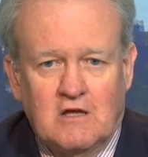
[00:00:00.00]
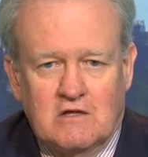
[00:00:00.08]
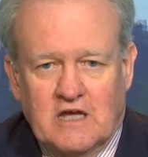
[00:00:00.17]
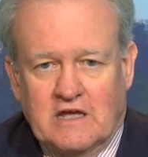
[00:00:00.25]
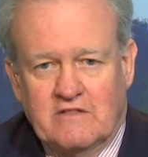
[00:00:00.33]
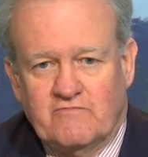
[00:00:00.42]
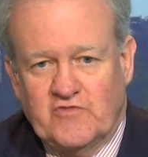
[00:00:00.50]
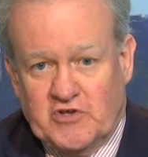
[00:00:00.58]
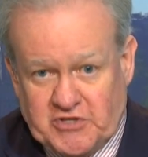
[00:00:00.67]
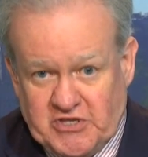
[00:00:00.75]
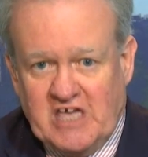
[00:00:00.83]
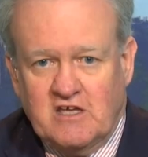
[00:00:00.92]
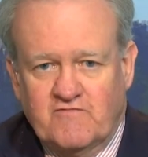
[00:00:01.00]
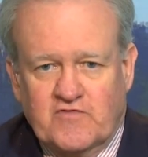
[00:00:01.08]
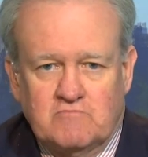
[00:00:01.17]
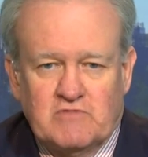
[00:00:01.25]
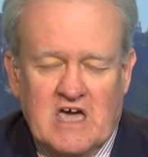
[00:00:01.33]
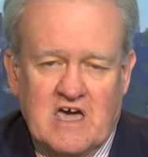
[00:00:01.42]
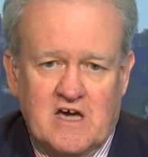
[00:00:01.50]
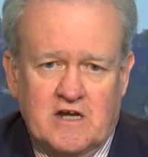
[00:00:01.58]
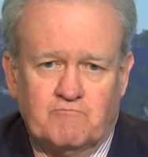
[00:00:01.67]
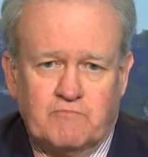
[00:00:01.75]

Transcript: the sick from the herd,